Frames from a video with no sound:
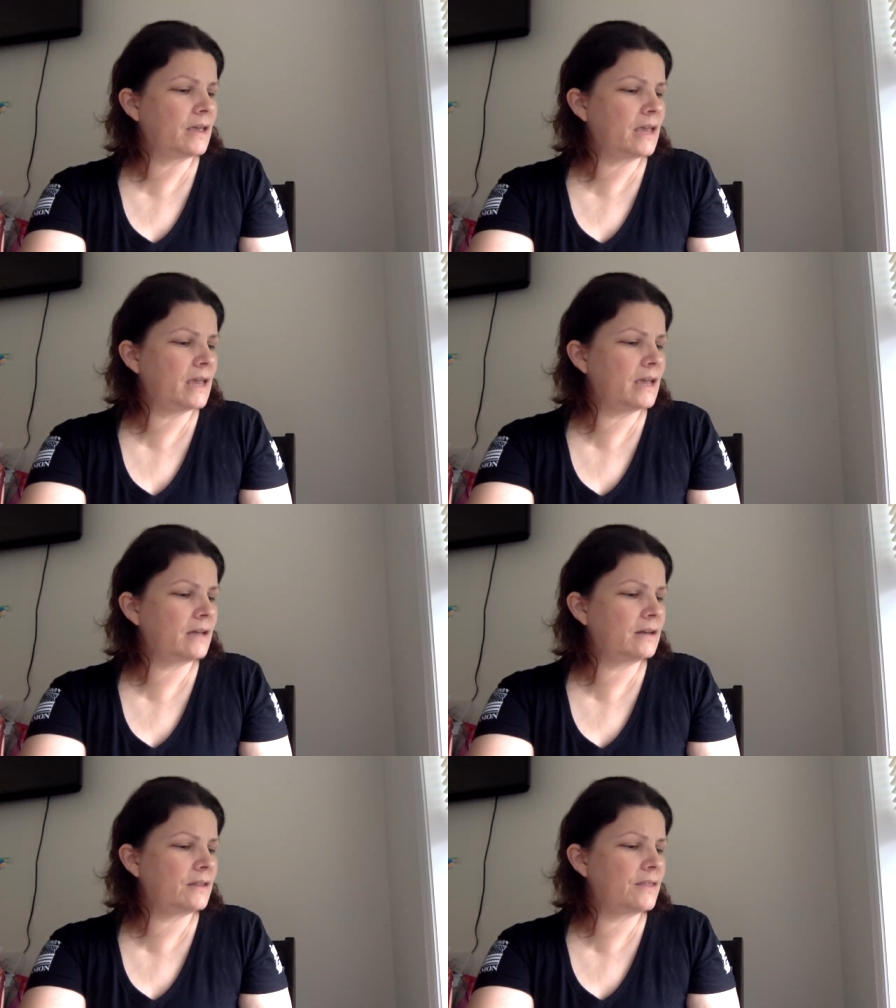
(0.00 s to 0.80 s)

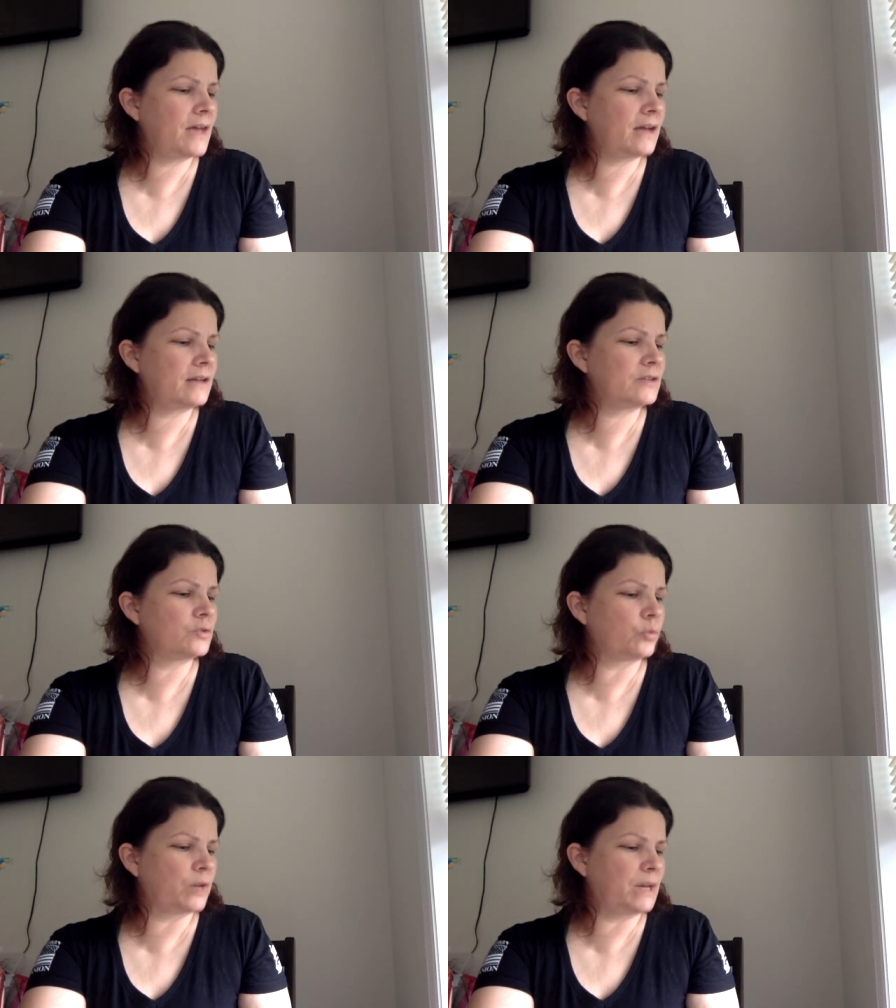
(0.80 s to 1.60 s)
and that is
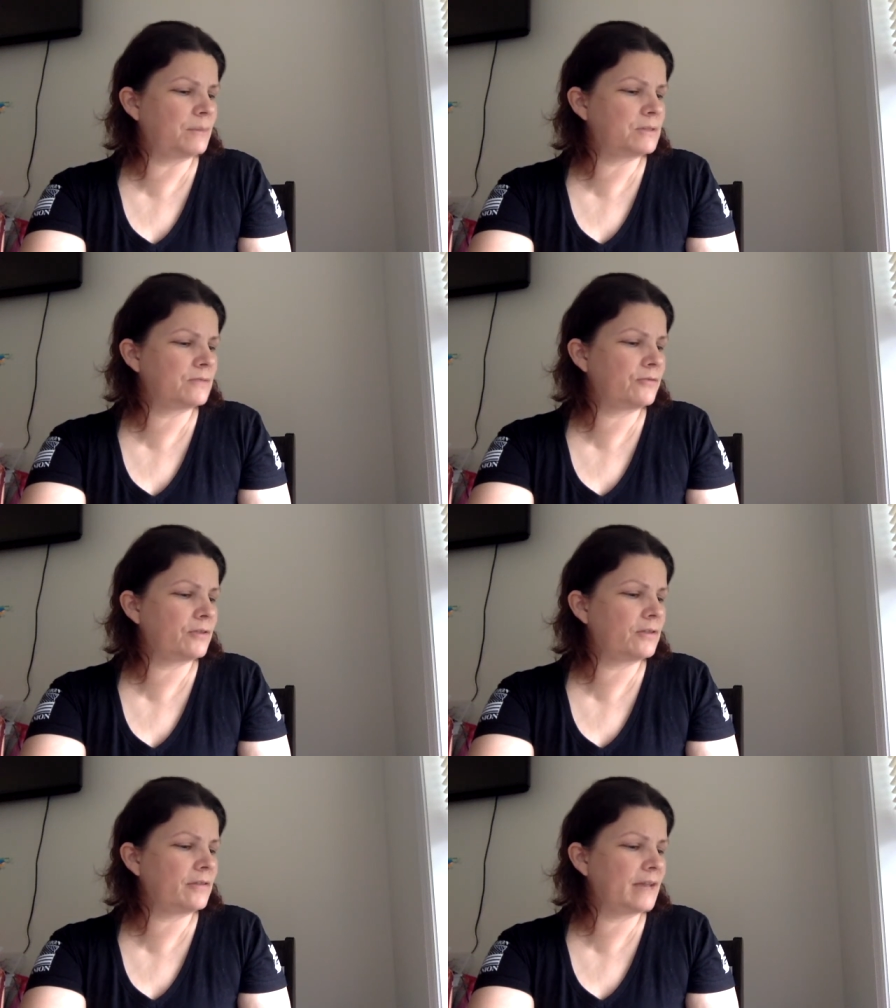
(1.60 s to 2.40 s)
reaped, for
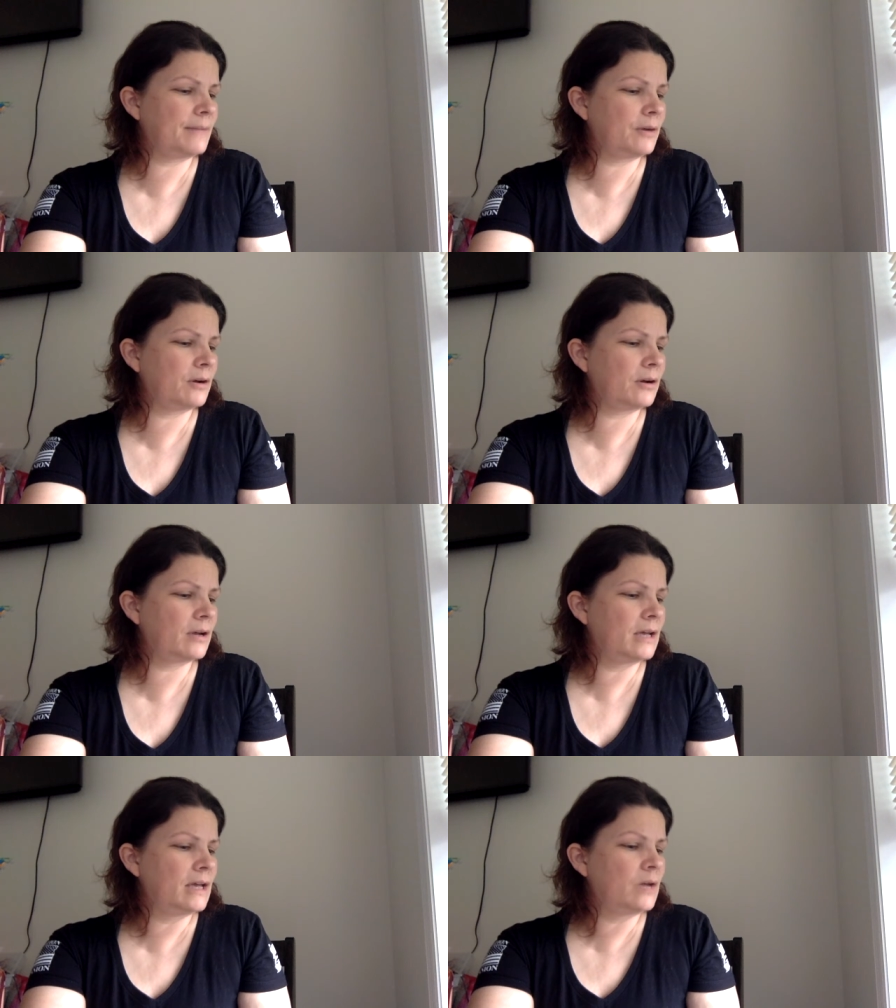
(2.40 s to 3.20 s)
the labor
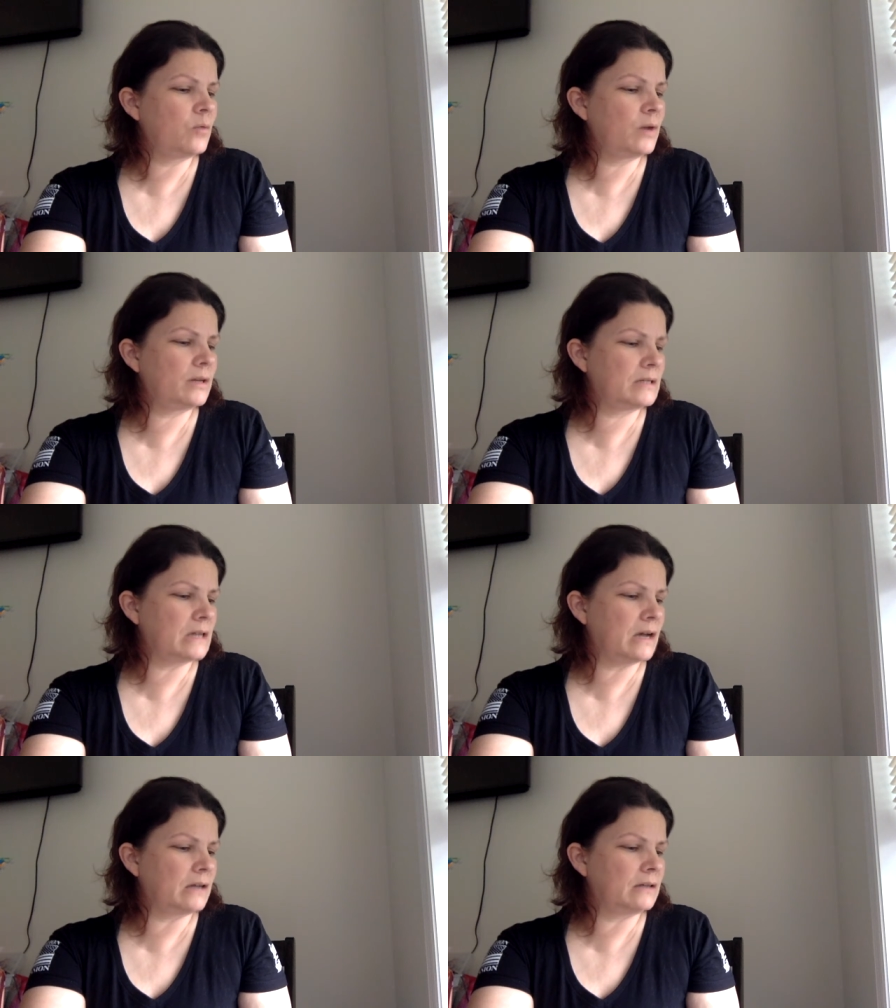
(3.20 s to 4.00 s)
when
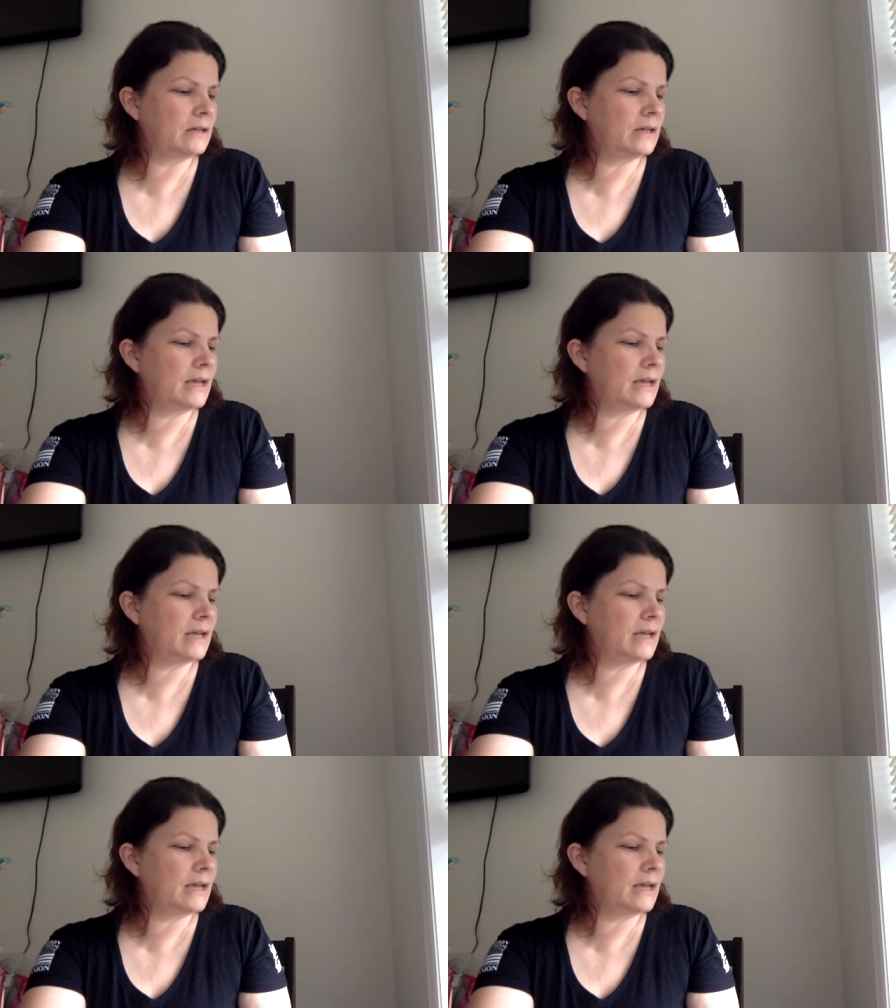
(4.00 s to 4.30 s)
done,